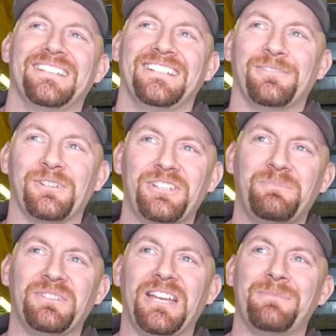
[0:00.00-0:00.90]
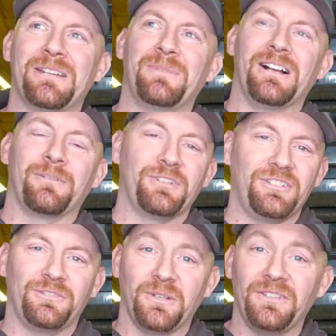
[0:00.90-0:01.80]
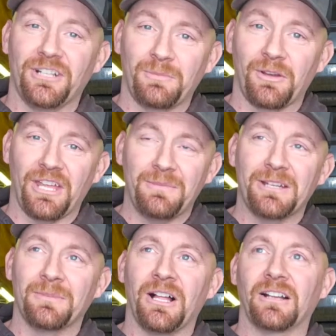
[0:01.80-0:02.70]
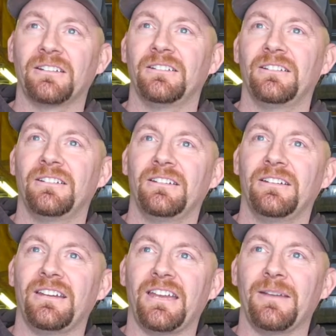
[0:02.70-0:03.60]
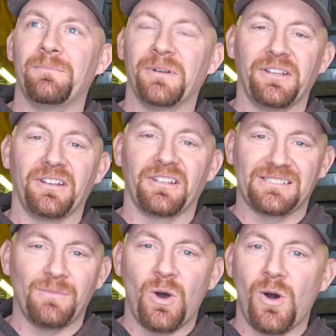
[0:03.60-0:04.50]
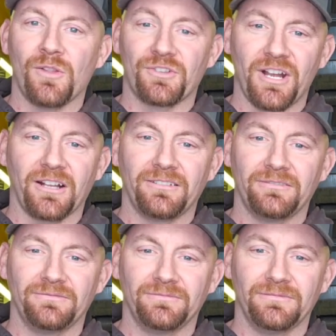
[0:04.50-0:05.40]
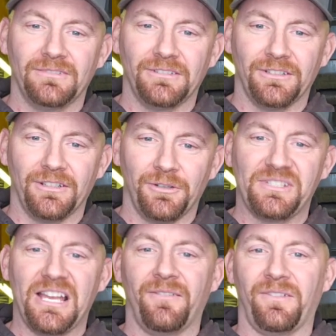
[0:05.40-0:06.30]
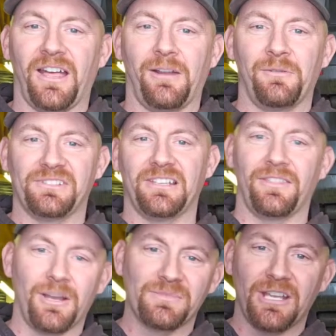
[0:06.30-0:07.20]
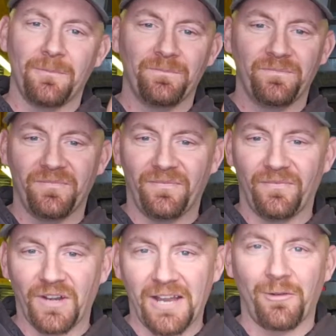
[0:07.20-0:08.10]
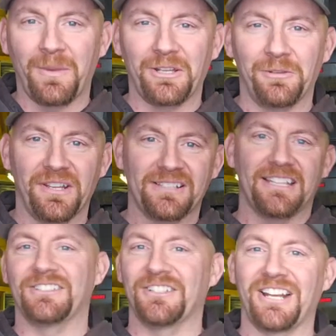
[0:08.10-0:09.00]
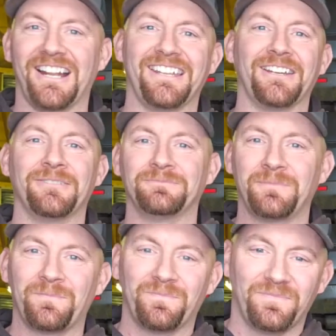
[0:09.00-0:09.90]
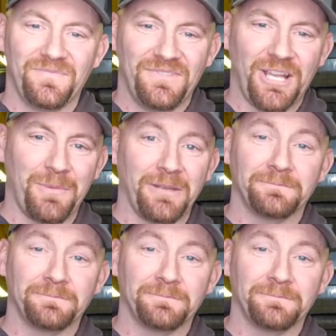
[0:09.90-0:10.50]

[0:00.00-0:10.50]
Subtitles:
We should put that big block. We should twin turbo that big block and put it in a small truck. Who's down for that? I want to see a thumbs up for everybody who thinks that's a good idea. Tell me.